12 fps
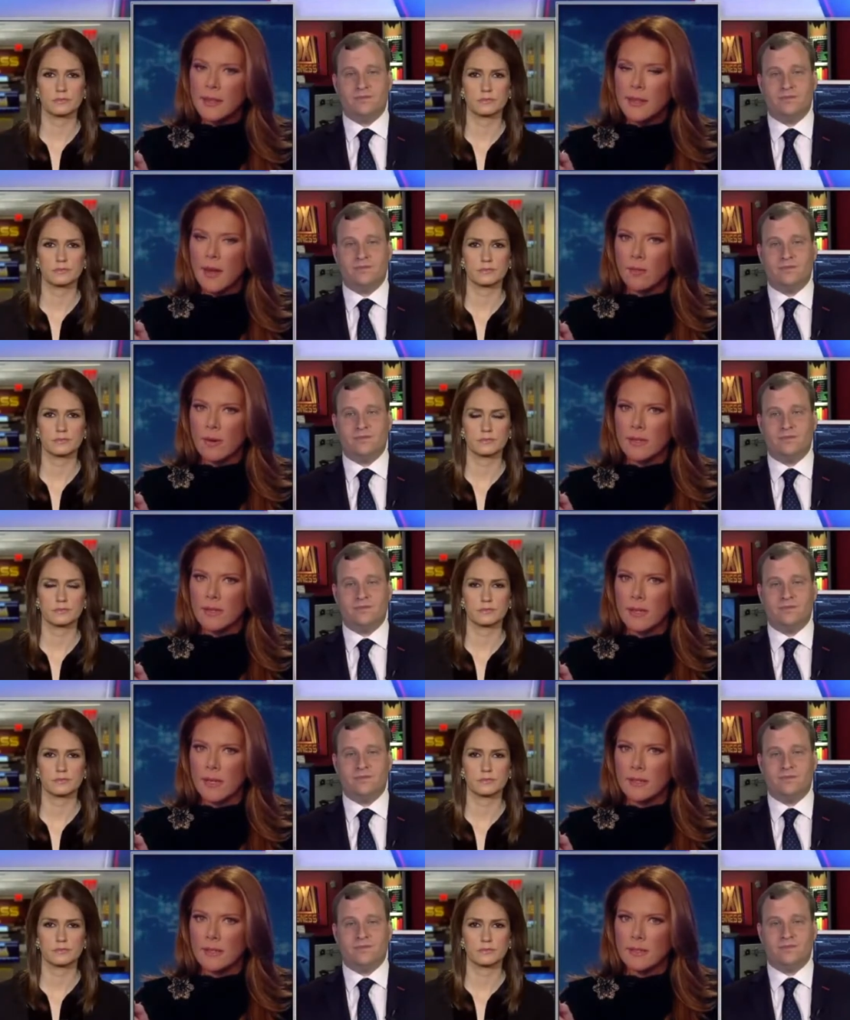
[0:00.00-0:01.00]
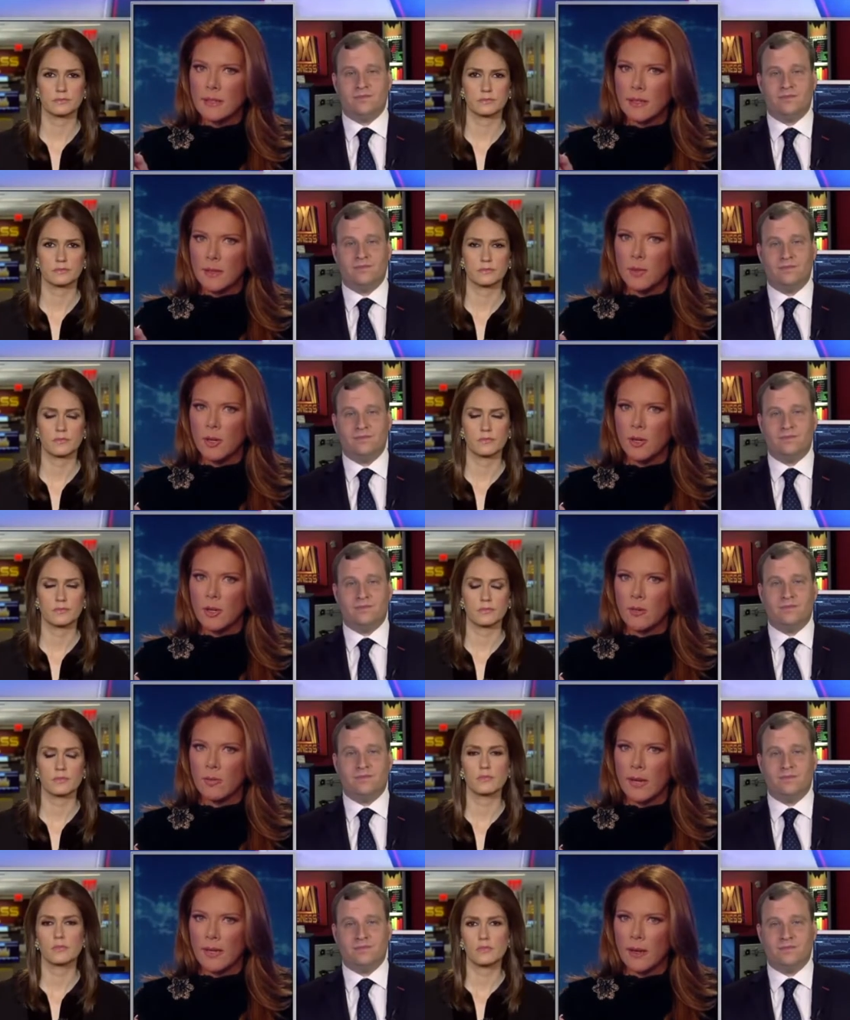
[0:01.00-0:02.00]
Speaker 1: that resonates in America
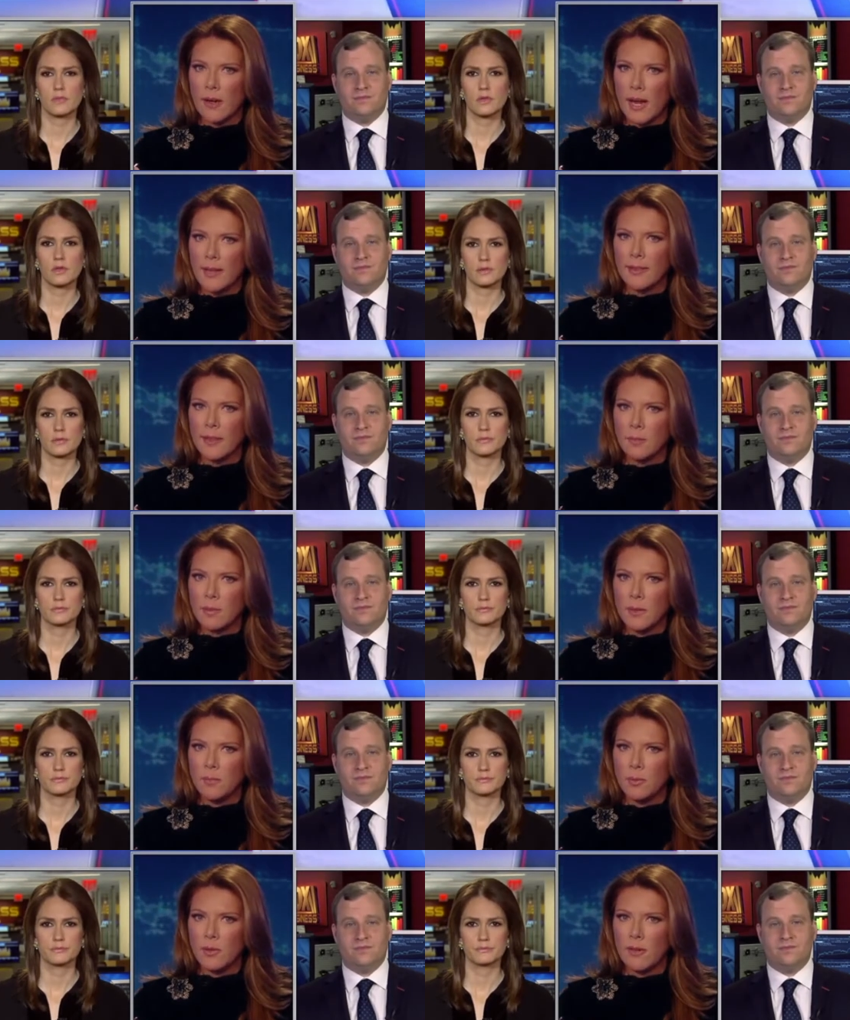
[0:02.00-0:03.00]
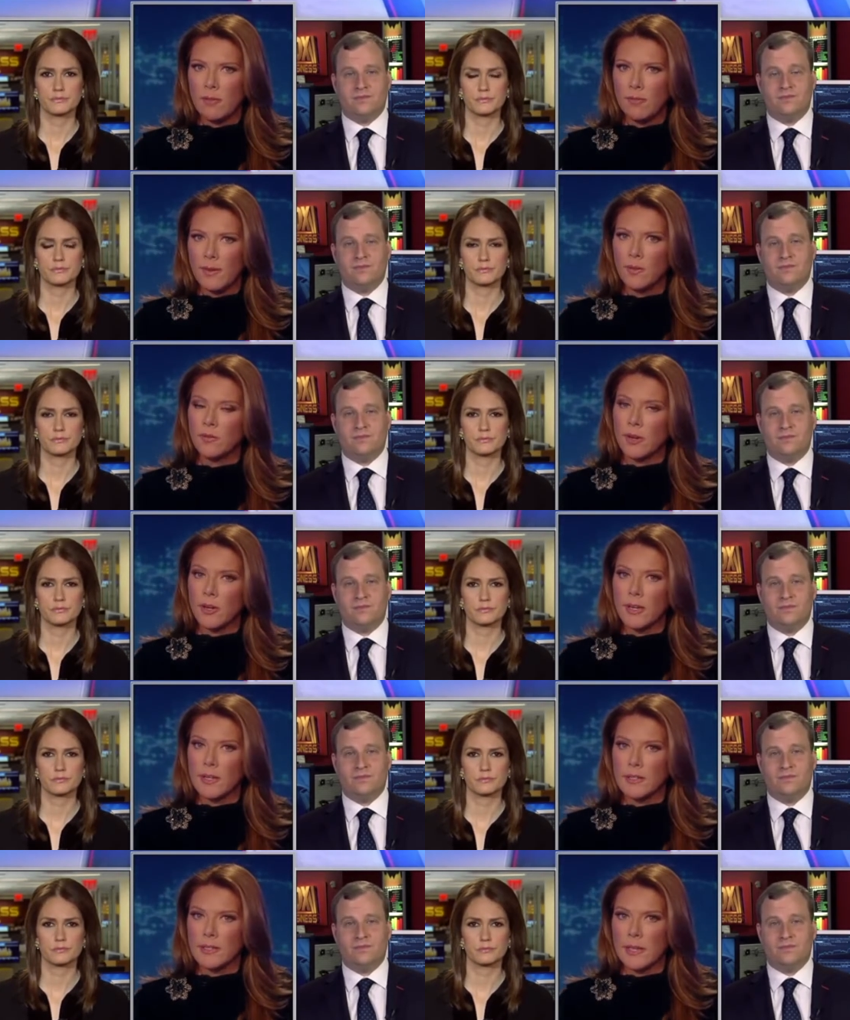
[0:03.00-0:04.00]
right now. I think people have felt very
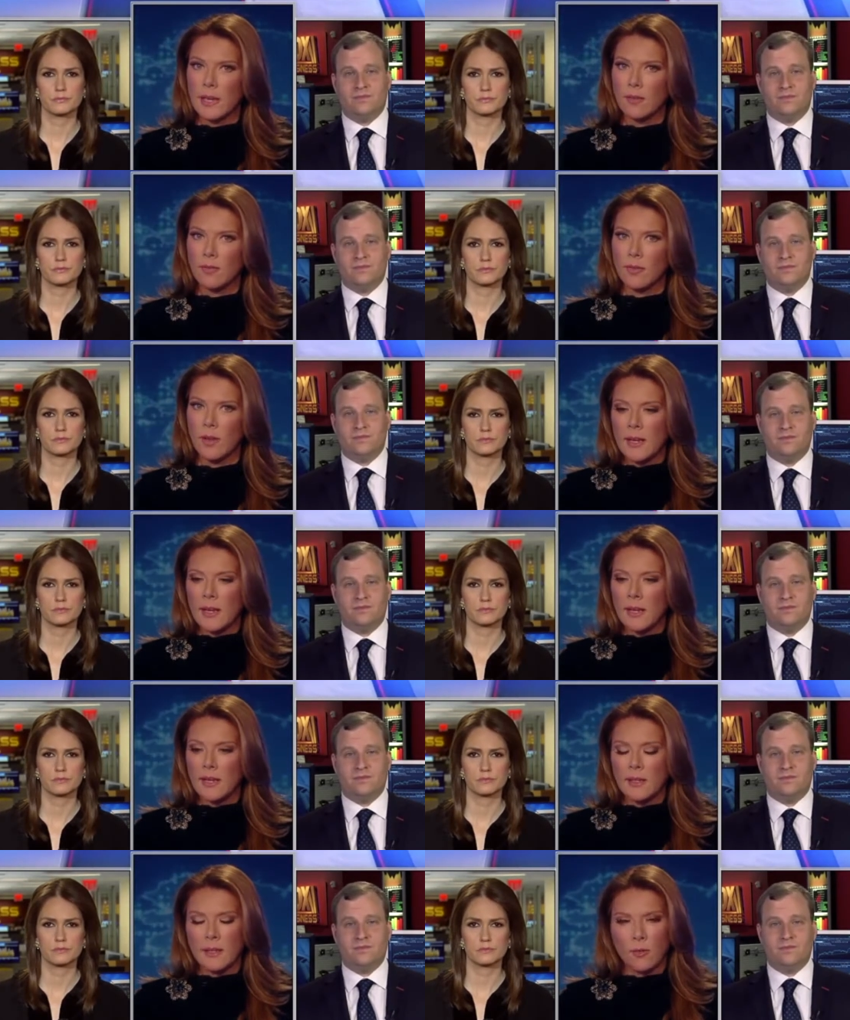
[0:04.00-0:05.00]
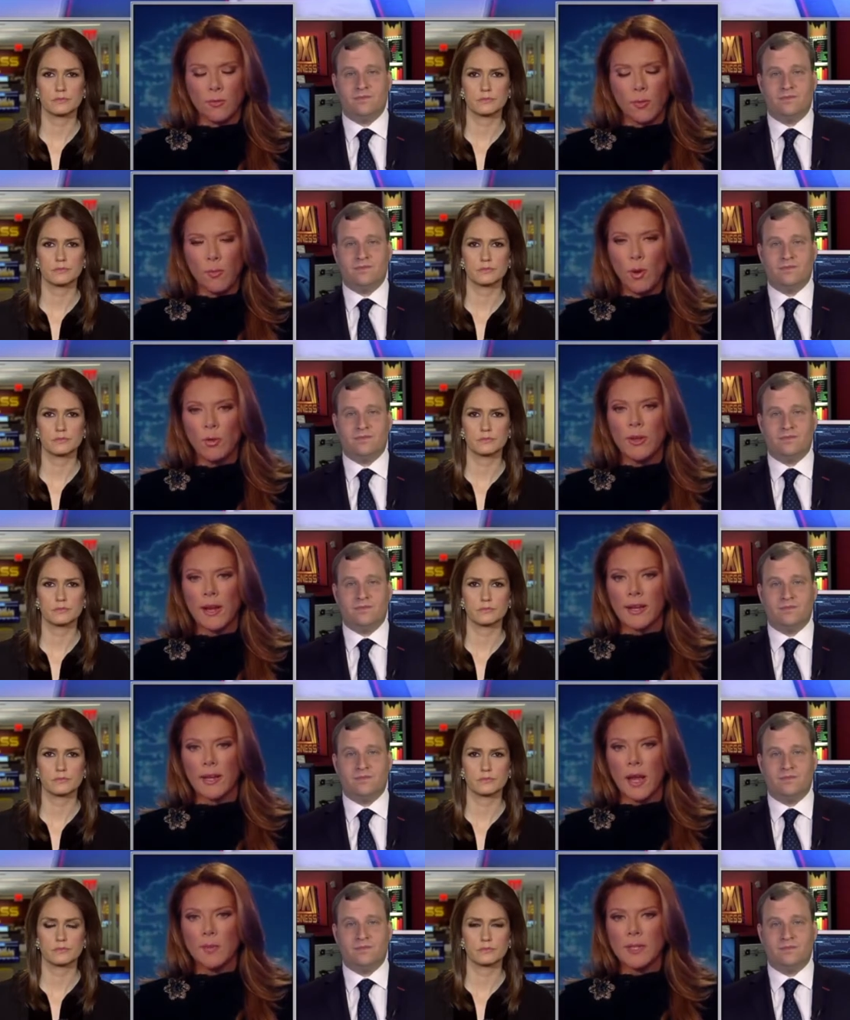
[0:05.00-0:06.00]
unsafe, you know, from both an
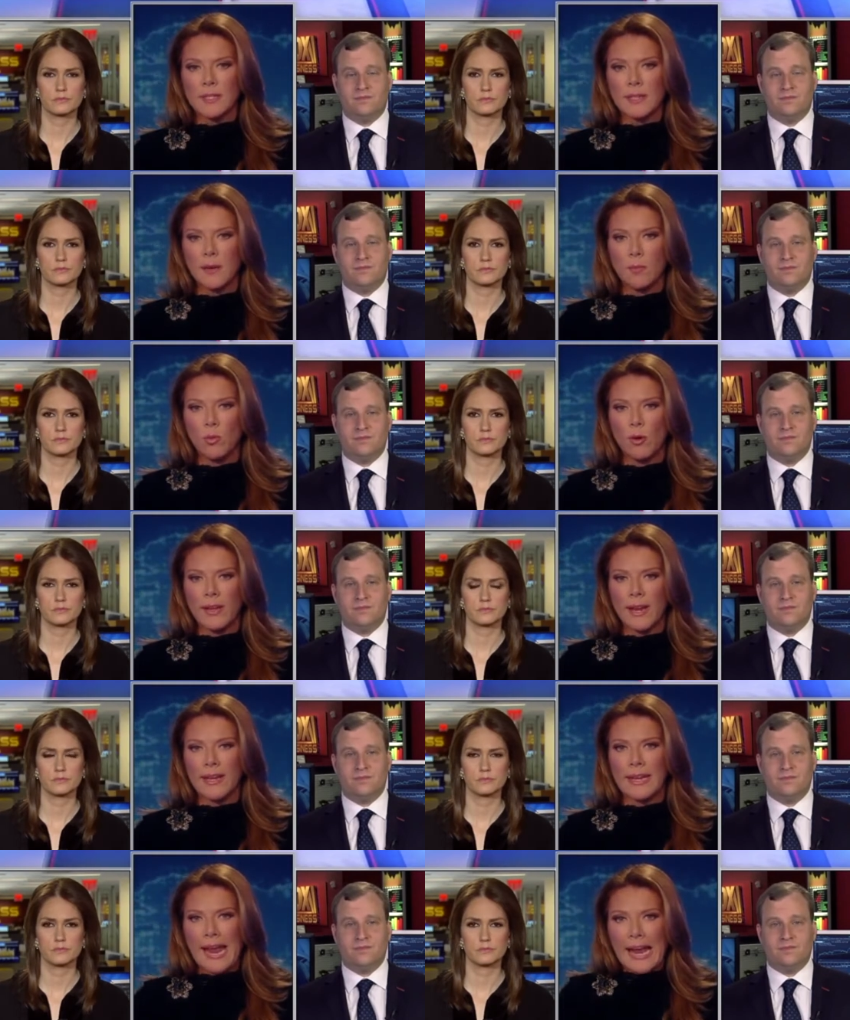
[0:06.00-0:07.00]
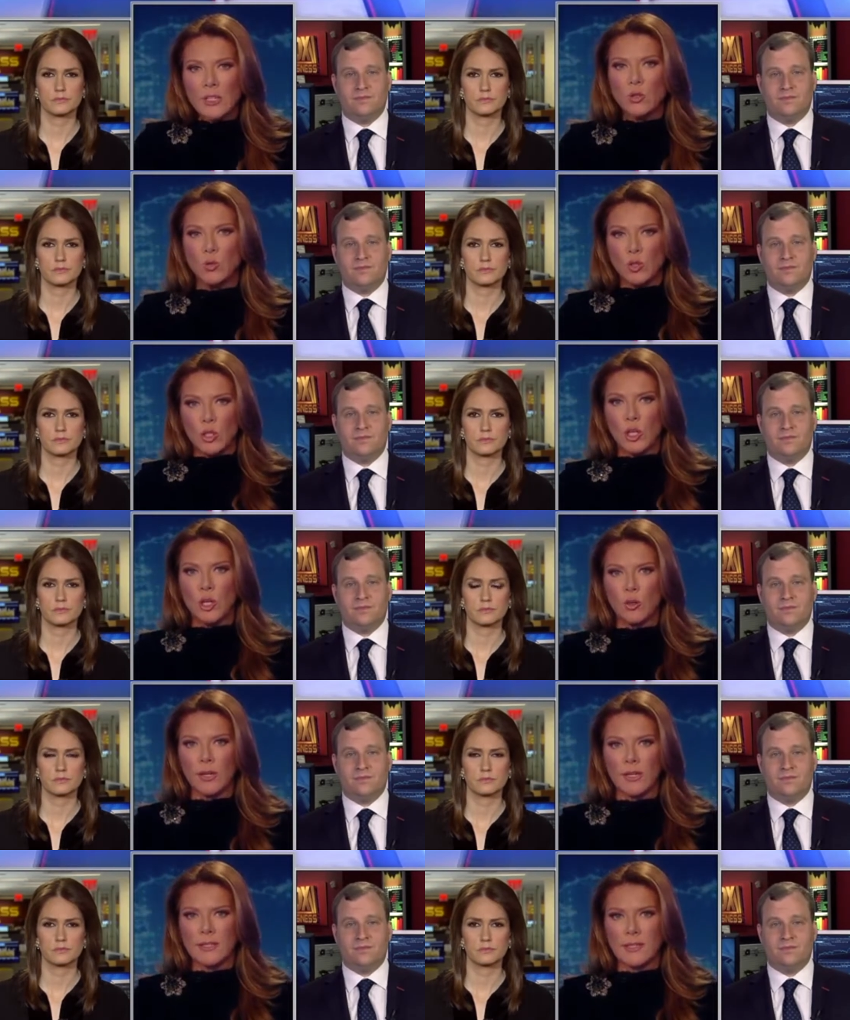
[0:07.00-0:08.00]
economic standpoint and an actual
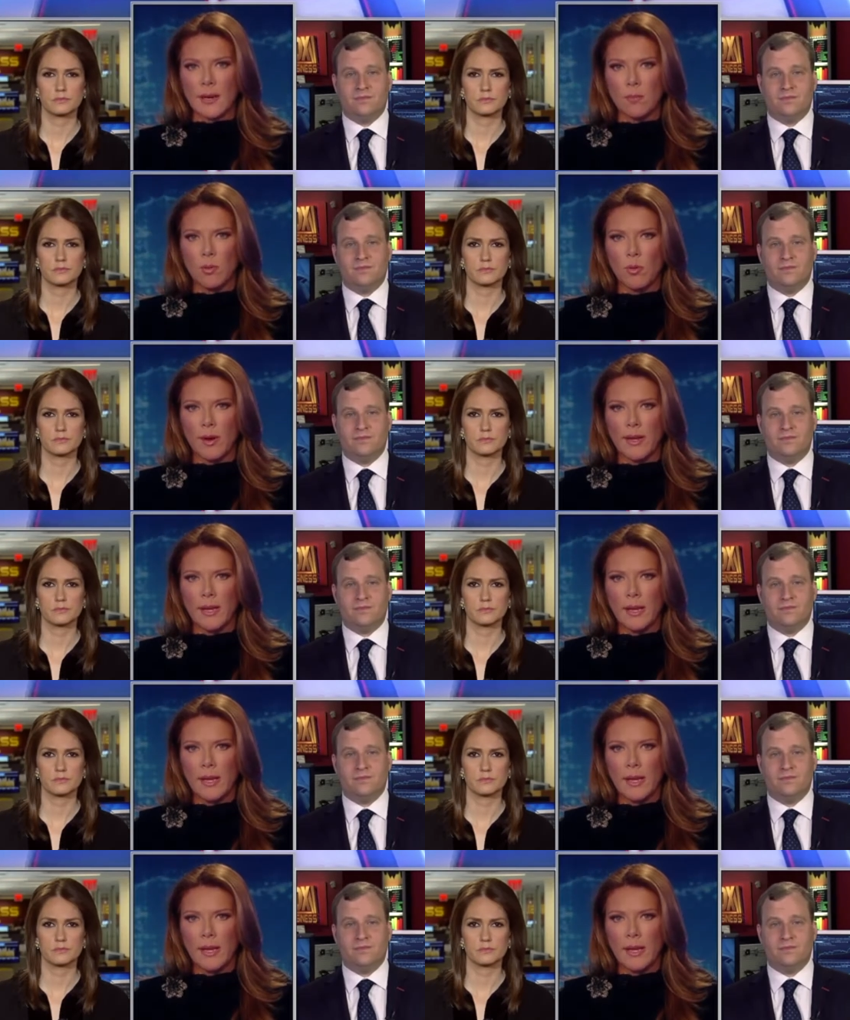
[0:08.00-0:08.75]
security standpoint.